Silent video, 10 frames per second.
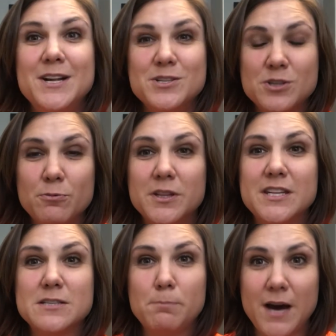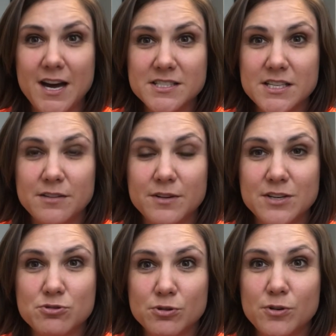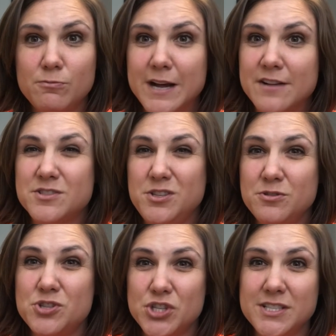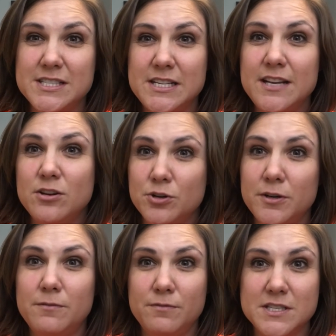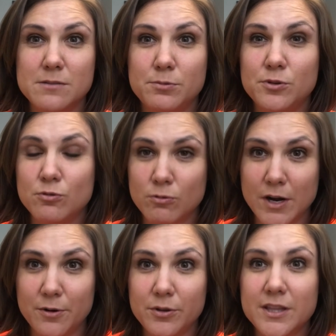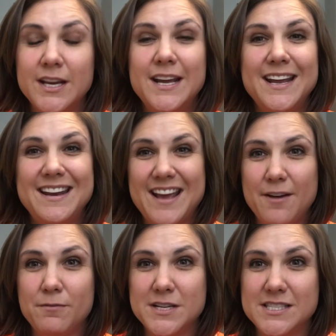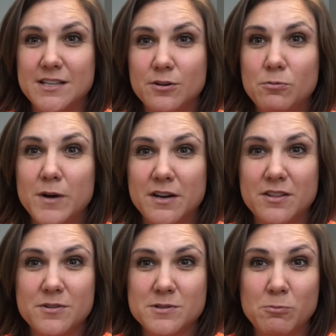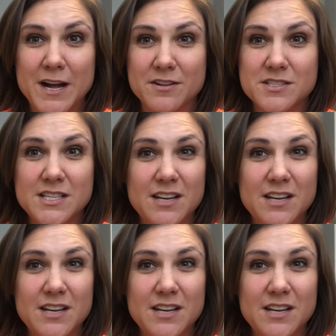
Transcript: So with these positive control wells, you should see good visible growth in every single one of those wells.